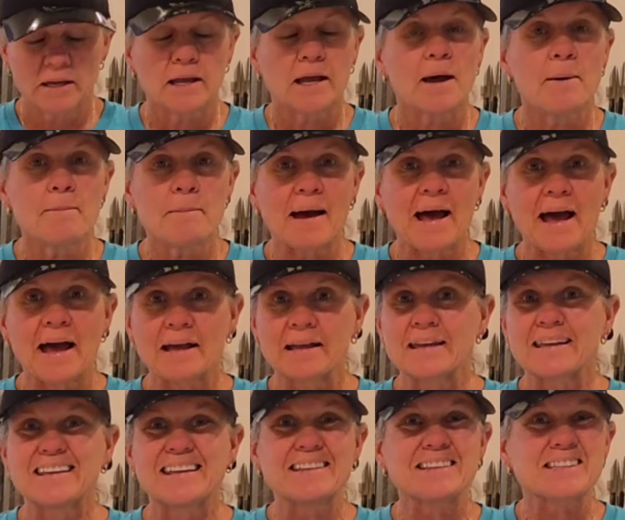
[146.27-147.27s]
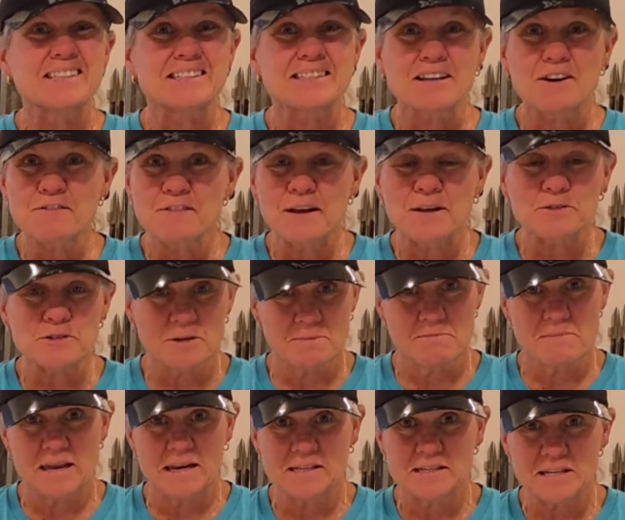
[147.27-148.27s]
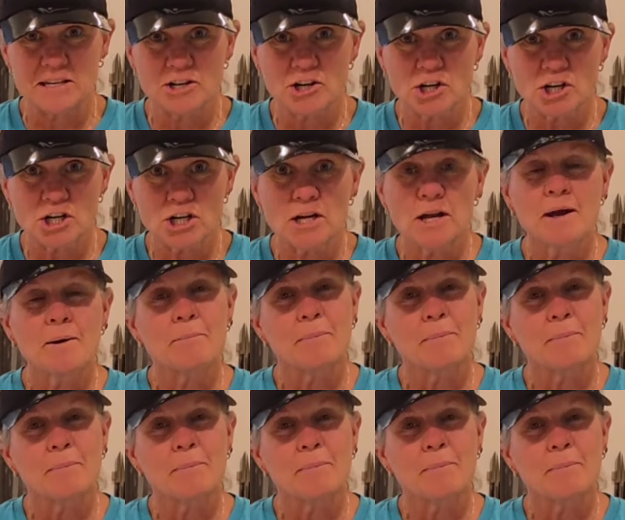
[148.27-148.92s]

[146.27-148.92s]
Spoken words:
come back, get the stuff out to make dinner.